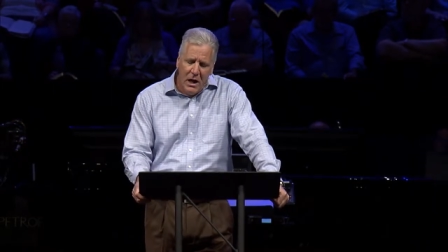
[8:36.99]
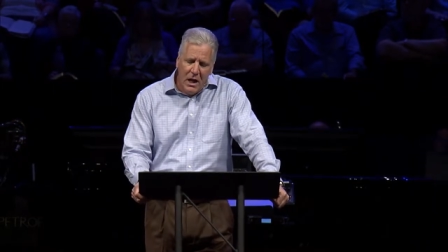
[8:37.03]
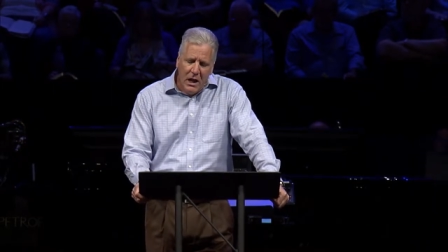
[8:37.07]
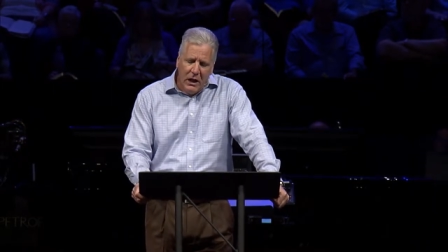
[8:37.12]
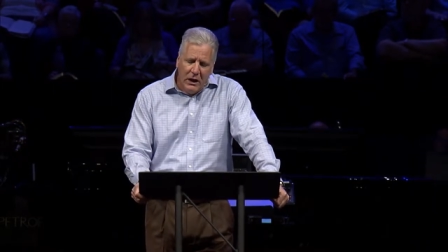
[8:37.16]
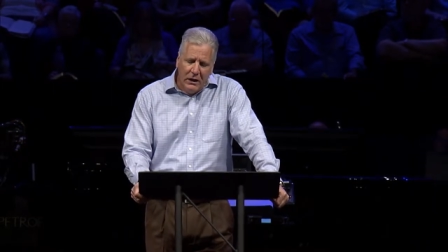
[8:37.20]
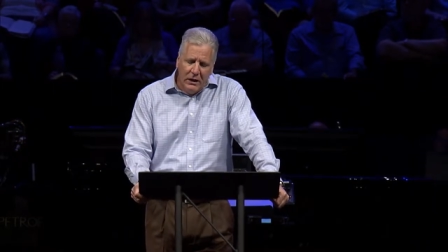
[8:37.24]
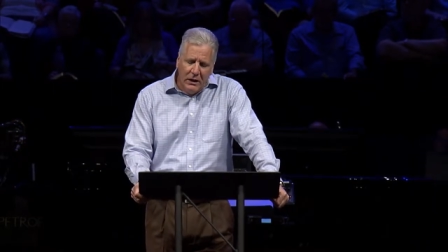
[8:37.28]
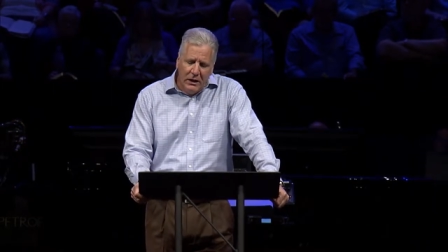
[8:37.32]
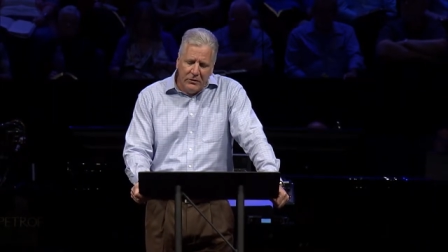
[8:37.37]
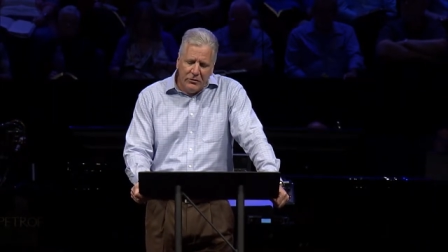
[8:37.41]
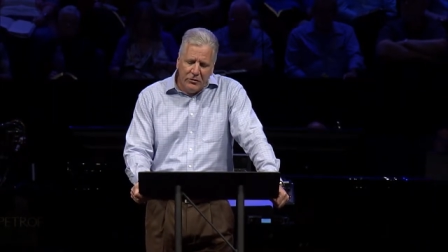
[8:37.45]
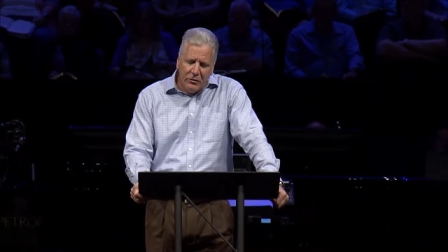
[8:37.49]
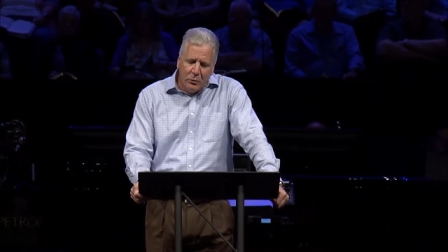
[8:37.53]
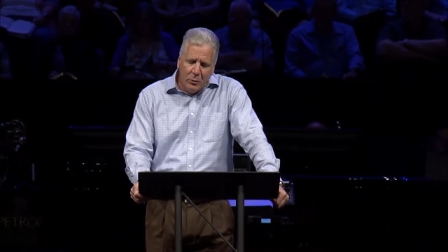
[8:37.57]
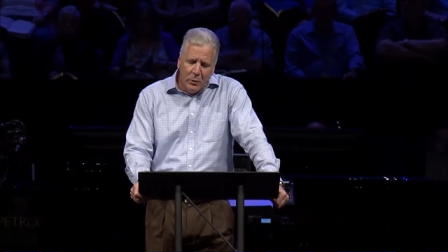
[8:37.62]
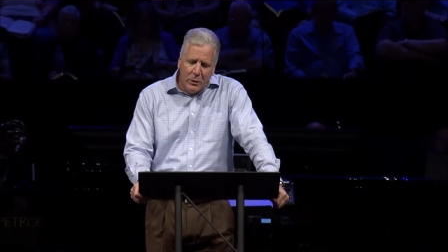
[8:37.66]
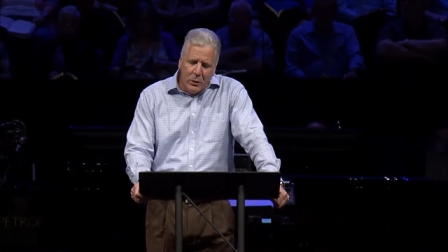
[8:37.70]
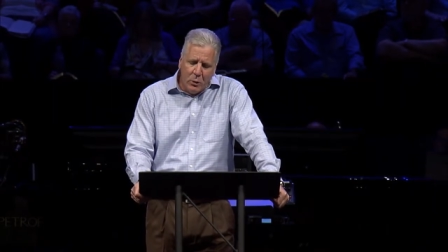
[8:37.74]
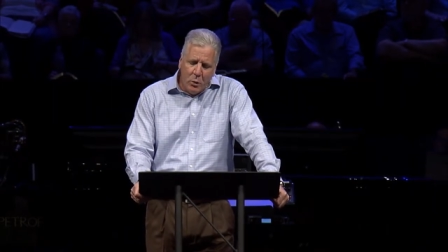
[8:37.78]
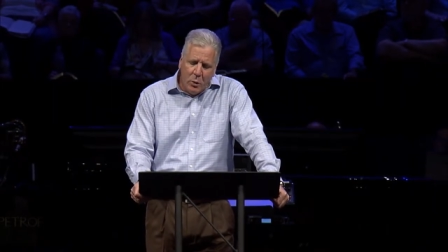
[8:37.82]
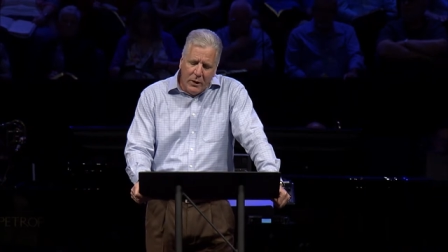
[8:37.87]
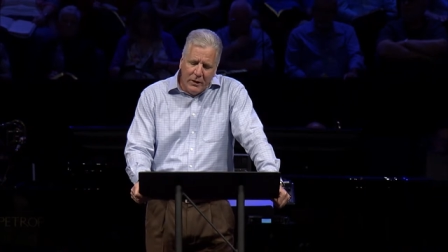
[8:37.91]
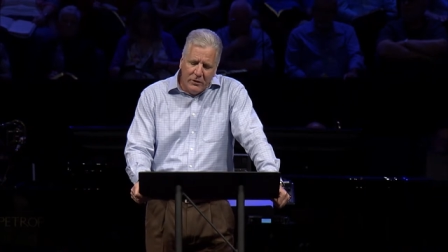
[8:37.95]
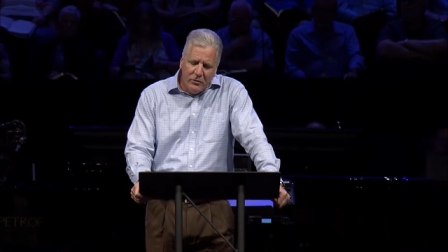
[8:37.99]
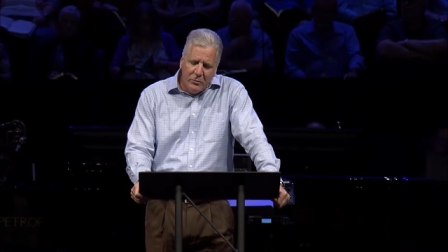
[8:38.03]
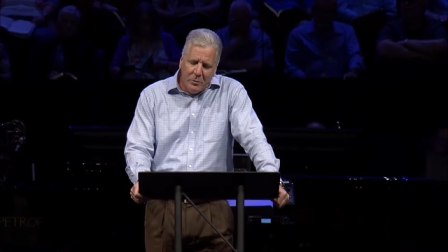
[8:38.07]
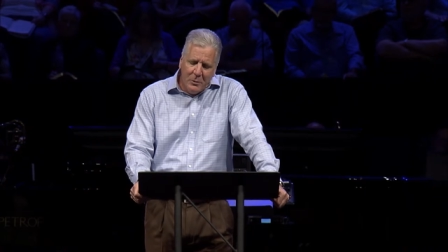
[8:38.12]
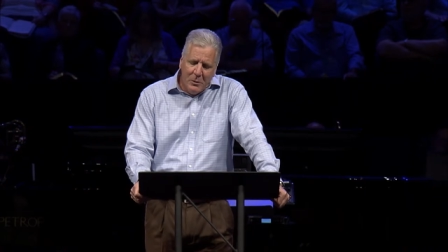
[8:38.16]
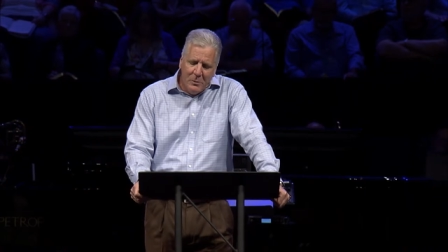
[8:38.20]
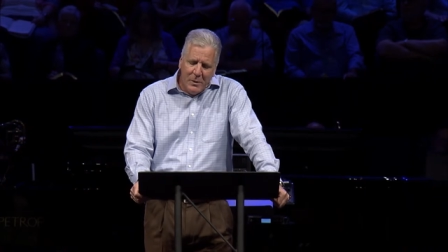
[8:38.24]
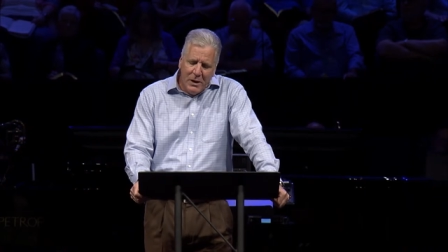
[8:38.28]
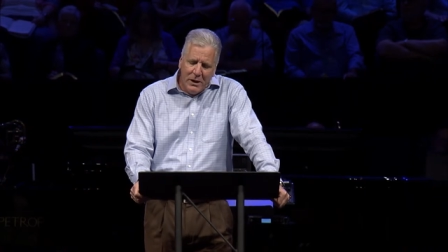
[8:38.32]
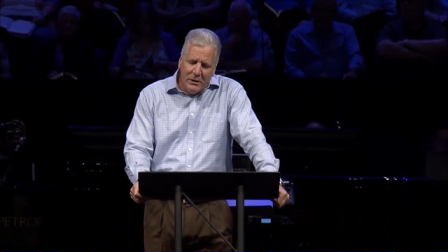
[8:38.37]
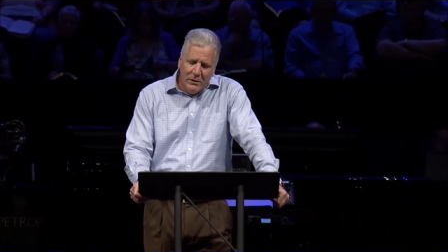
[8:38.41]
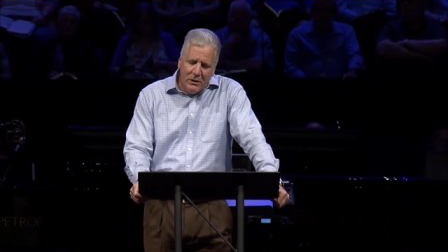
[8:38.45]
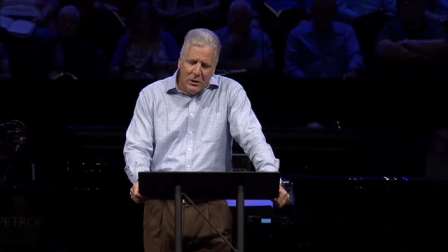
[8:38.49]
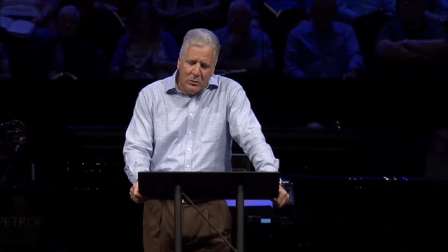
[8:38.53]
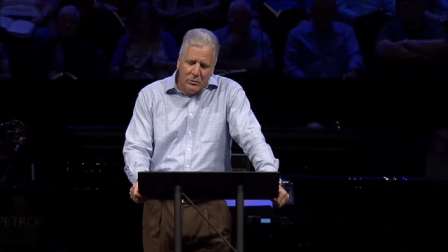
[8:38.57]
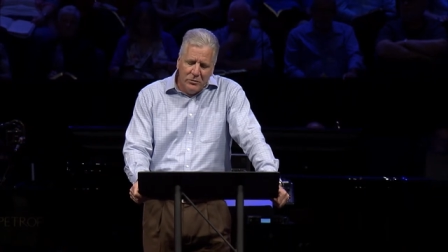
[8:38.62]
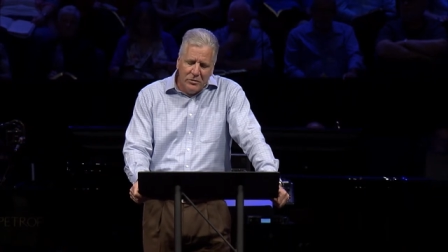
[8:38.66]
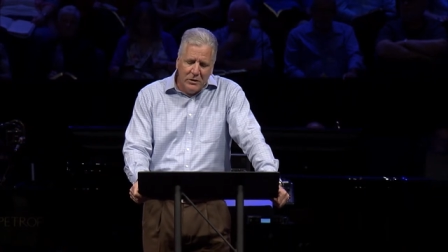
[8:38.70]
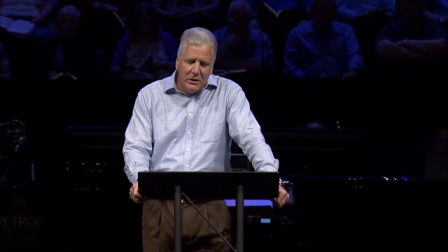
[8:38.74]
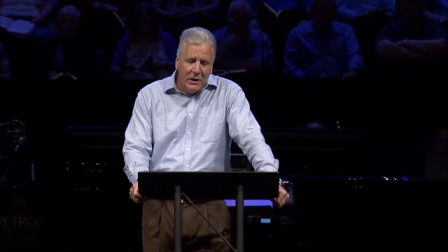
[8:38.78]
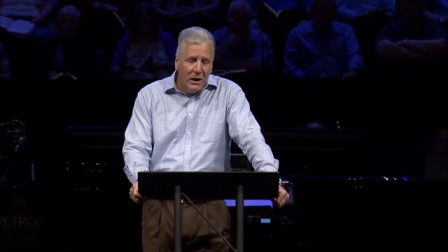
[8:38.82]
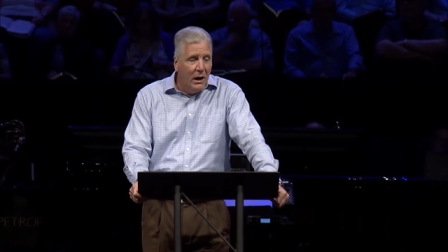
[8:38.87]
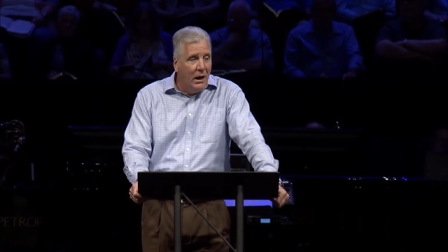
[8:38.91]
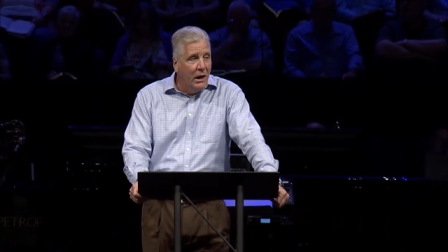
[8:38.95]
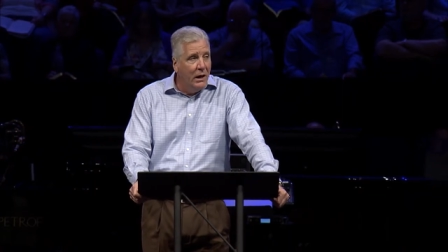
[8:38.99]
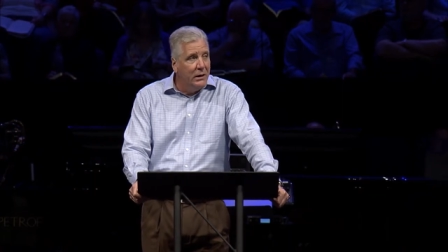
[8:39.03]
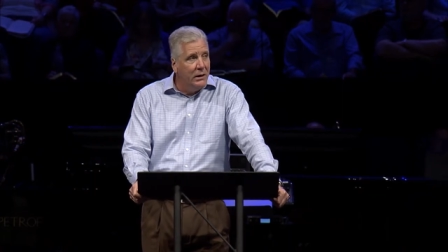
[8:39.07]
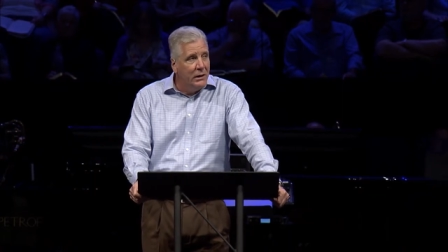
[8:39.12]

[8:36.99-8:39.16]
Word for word: let your requests be made known to God.